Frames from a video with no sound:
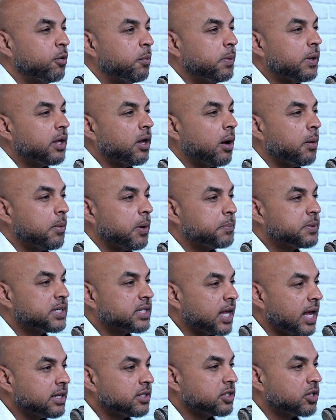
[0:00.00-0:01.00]
you become
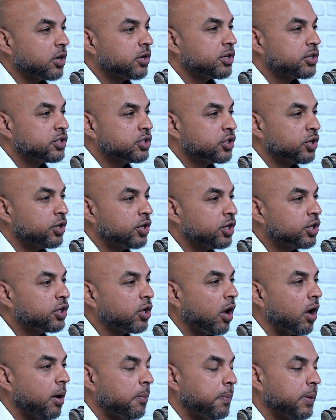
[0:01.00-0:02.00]
obsessed on a certain
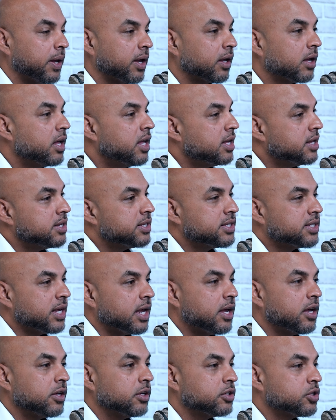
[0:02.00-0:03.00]
topic,
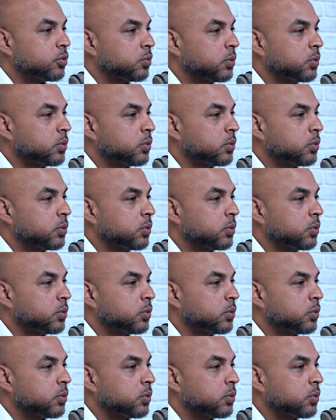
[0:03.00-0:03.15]
sales,